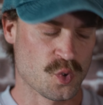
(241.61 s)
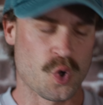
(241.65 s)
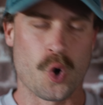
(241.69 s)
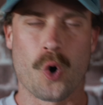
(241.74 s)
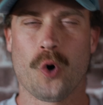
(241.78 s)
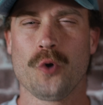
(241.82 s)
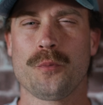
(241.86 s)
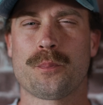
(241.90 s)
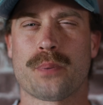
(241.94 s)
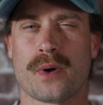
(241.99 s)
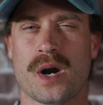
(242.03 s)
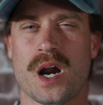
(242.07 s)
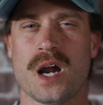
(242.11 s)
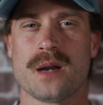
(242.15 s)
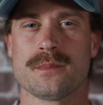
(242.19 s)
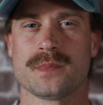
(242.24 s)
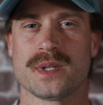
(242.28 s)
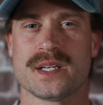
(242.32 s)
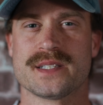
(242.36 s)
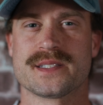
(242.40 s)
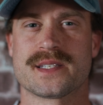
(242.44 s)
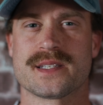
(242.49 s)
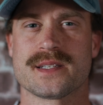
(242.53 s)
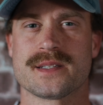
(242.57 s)
Old prime
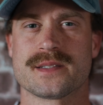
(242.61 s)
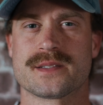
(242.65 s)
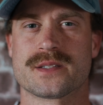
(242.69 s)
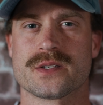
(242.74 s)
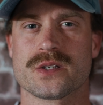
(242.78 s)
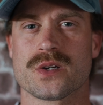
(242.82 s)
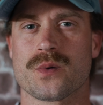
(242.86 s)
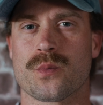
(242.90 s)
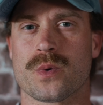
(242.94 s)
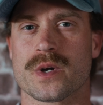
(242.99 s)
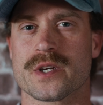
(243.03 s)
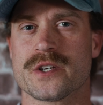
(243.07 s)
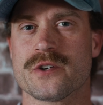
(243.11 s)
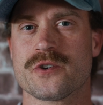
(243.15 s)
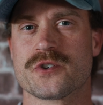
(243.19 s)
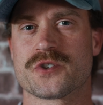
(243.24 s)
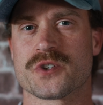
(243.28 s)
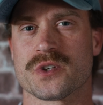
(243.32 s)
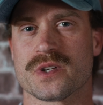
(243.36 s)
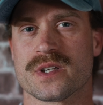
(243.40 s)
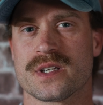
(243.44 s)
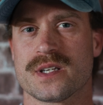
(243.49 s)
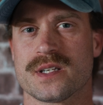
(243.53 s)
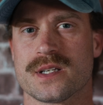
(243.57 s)
lenses were
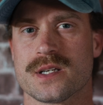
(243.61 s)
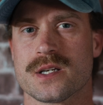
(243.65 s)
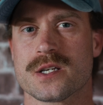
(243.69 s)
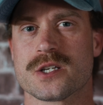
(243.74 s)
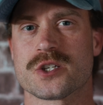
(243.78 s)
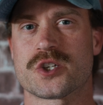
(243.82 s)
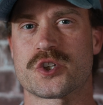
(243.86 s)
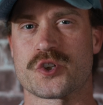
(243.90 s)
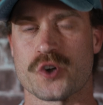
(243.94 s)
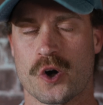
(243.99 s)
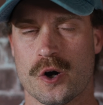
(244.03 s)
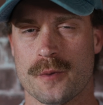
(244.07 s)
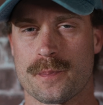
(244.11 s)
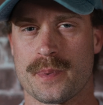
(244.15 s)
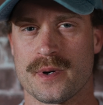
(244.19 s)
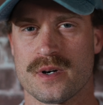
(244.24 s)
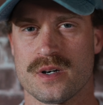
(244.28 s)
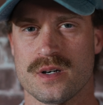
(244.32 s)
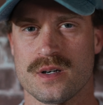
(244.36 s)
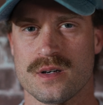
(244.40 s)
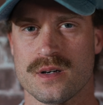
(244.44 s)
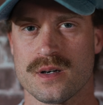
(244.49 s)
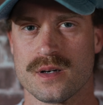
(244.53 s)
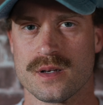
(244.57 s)
usually
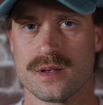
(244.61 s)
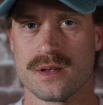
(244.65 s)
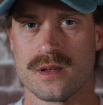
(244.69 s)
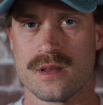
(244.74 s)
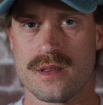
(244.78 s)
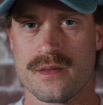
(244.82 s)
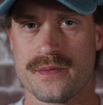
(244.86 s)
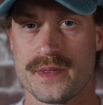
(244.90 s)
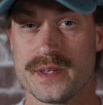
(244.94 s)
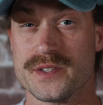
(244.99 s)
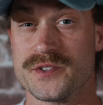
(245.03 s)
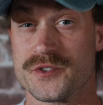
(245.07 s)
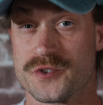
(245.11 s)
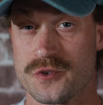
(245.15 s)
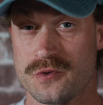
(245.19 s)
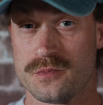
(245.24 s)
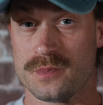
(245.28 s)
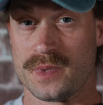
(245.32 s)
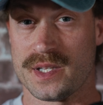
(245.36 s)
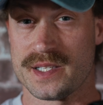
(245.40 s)
sharper than zoom